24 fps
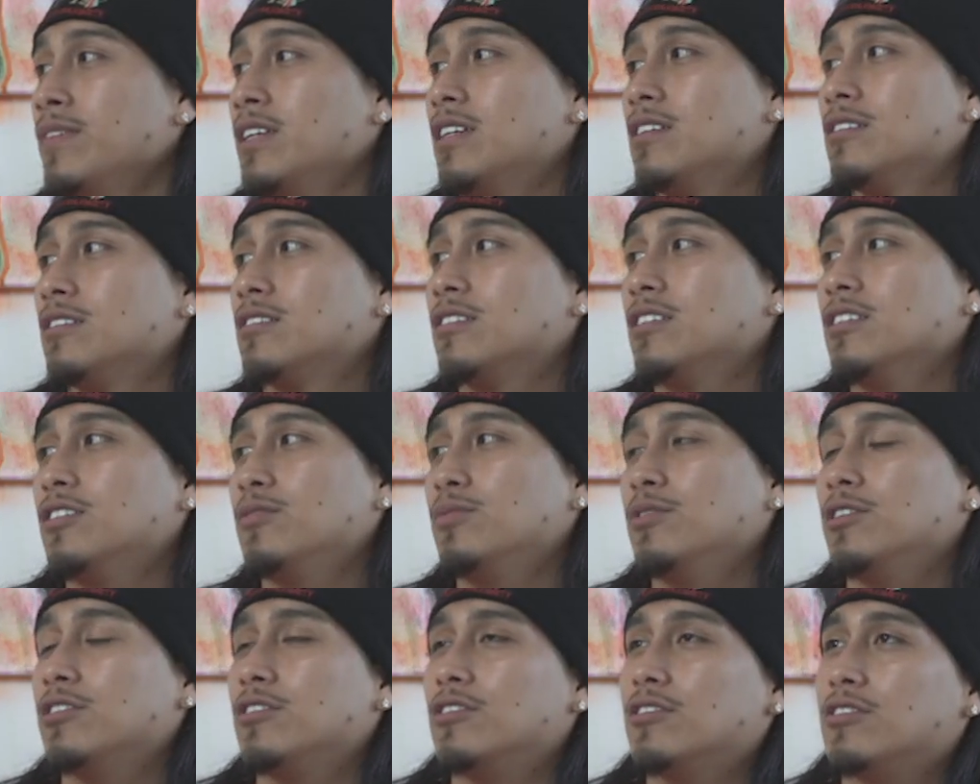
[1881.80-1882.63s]
So that's
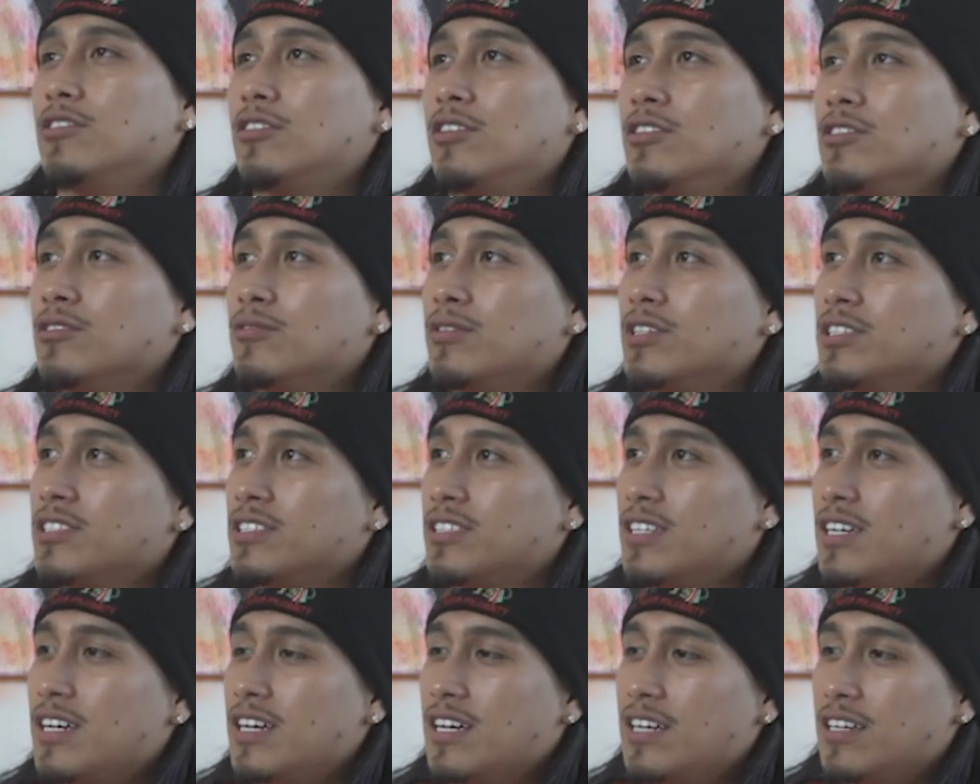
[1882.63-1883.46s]
about all the questions
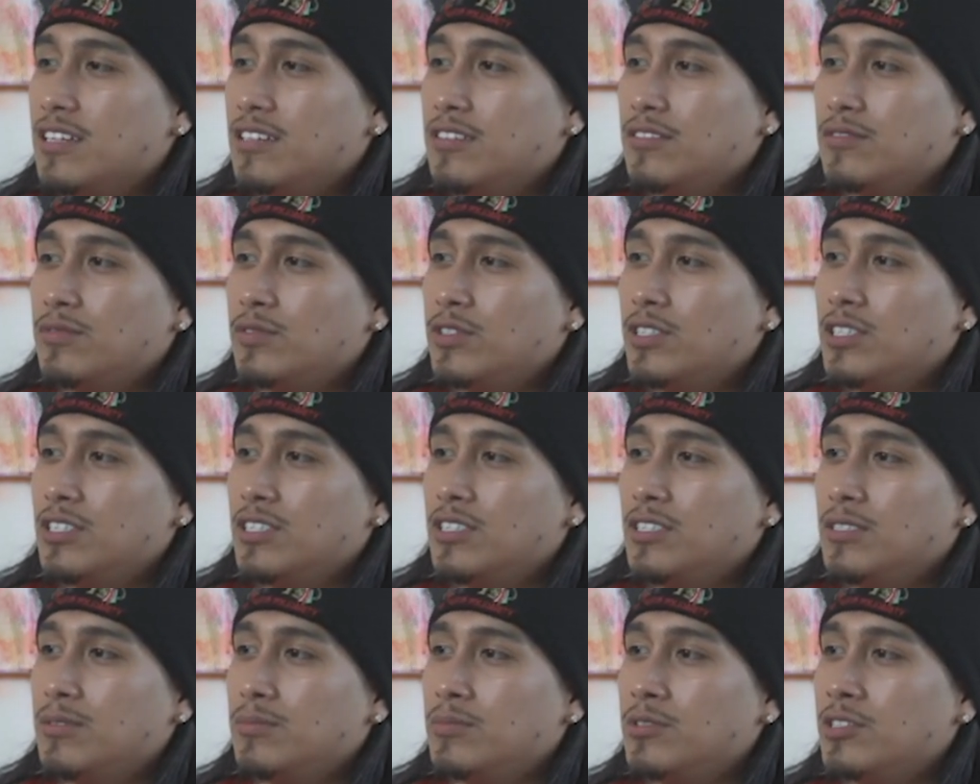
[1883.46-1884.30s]
I have.
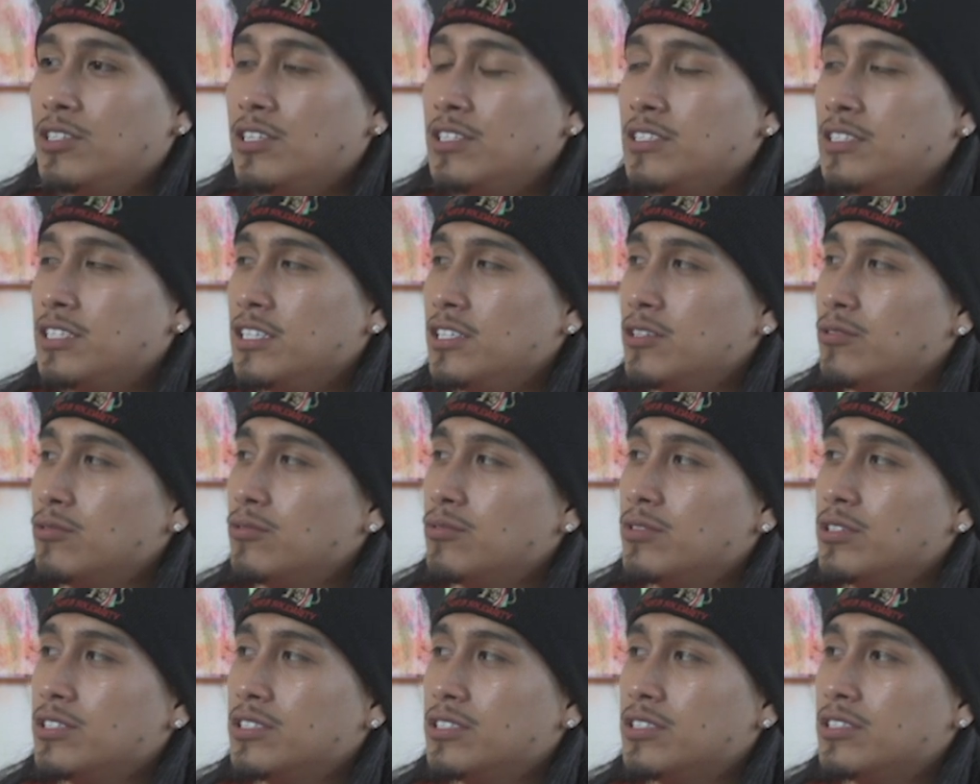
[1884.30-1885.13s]
Um, is there anything you would
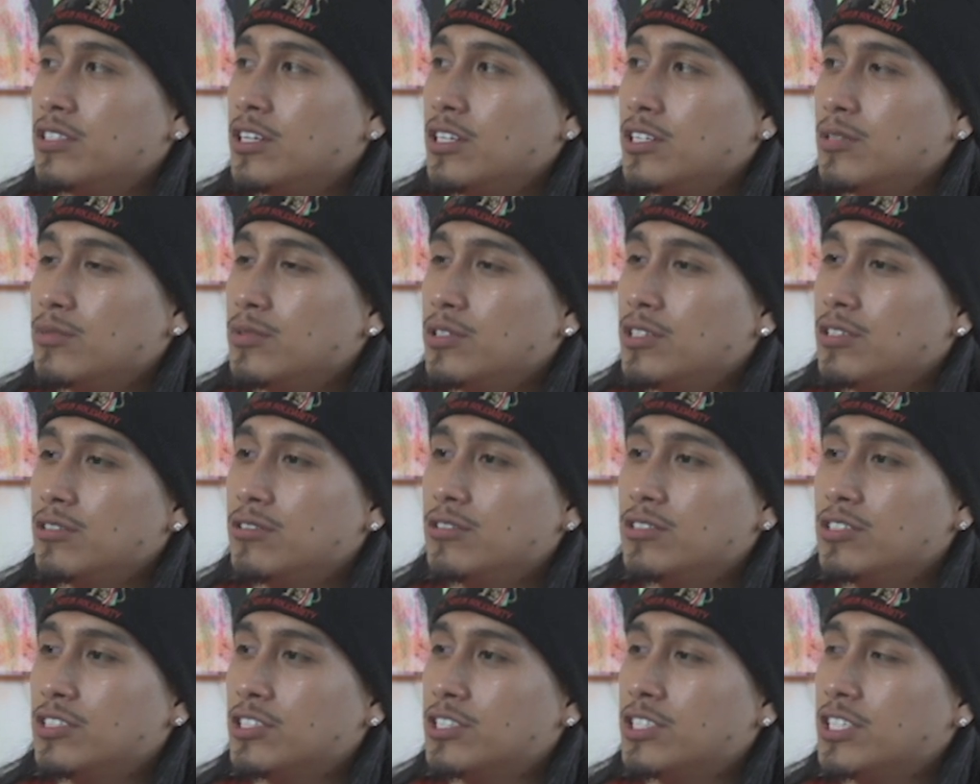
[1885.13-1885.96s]
want to talk about
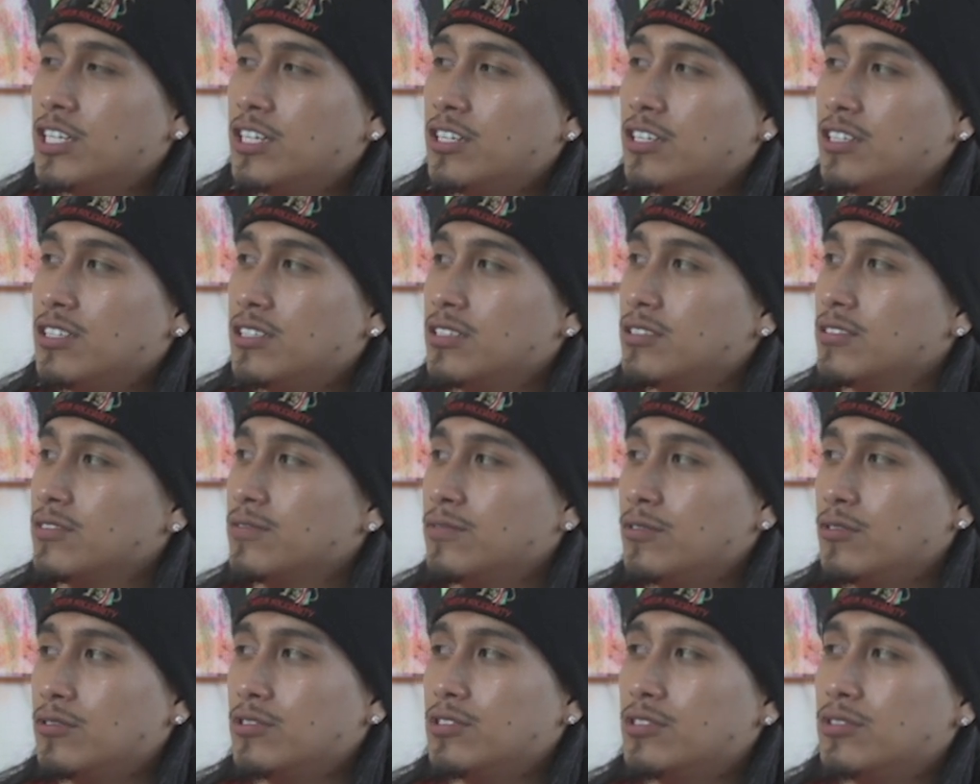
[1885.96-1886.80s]
or just share? The
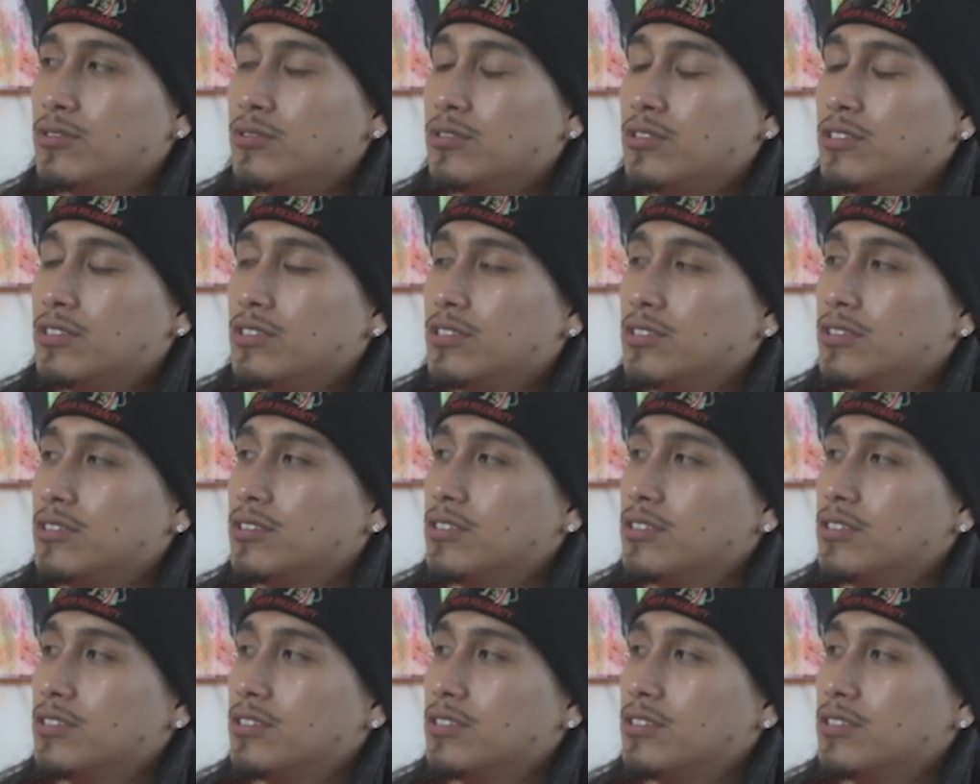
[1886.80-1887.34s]
floor is yours.